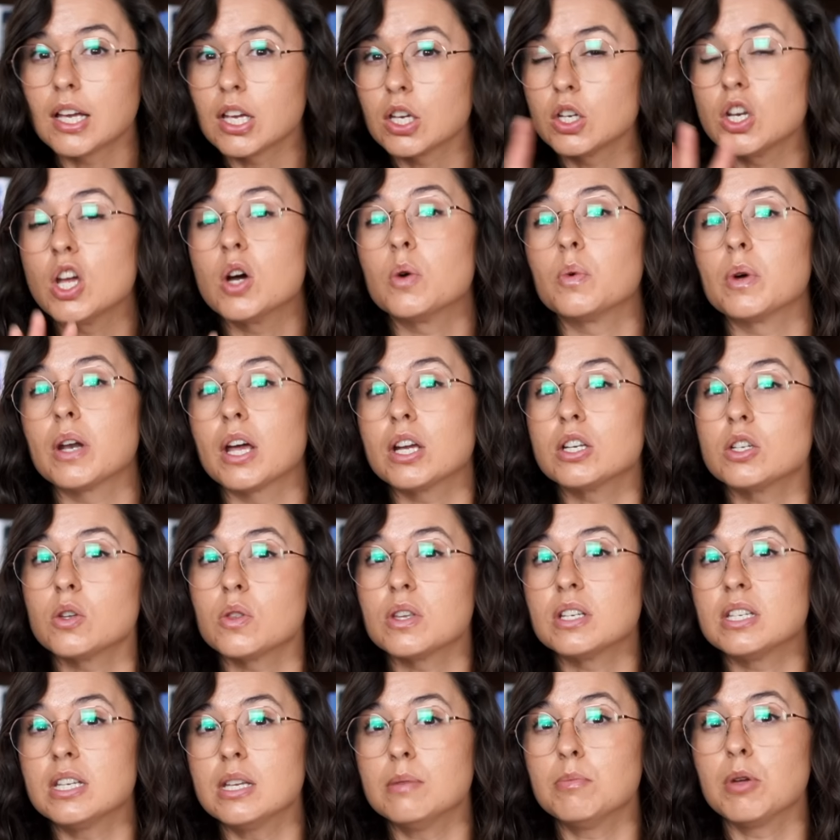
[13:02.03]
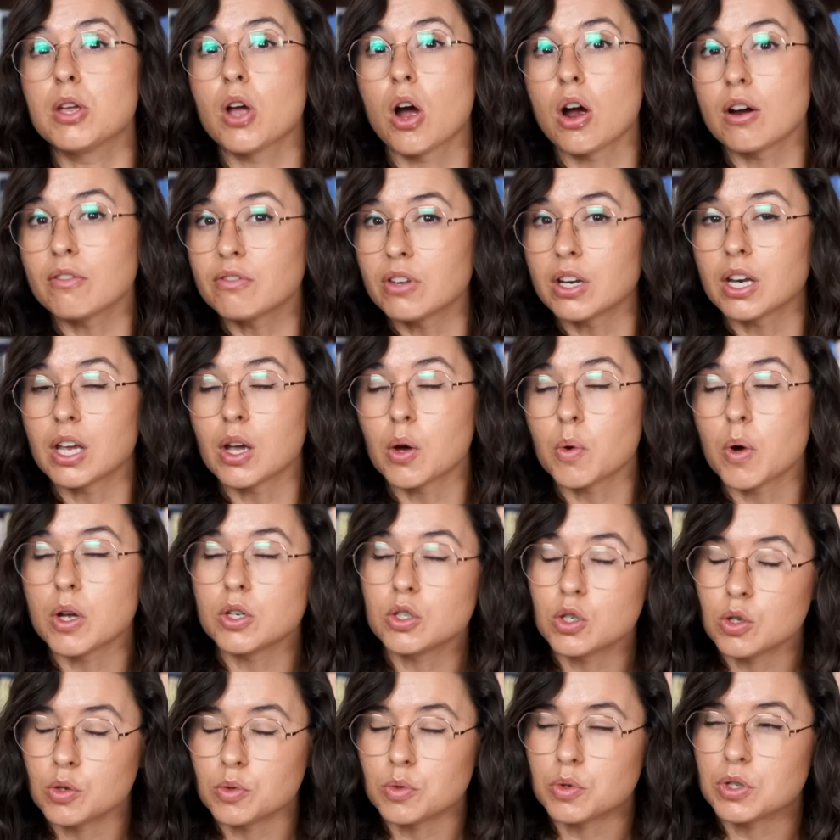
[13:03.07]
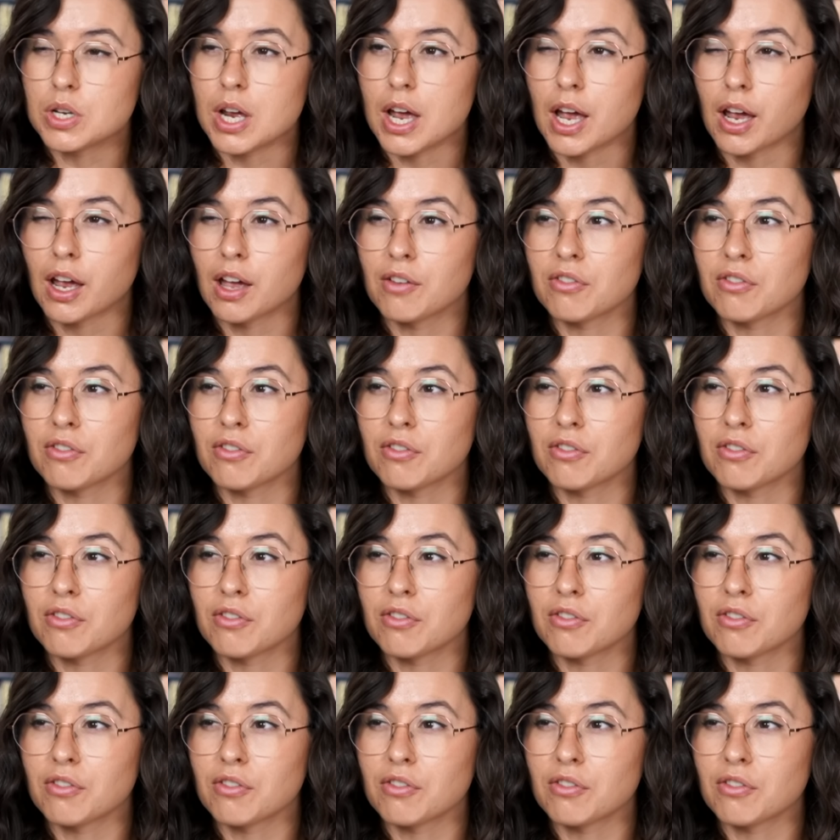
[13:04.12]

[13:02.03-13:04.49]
you know when I do the TBR video on Tuesday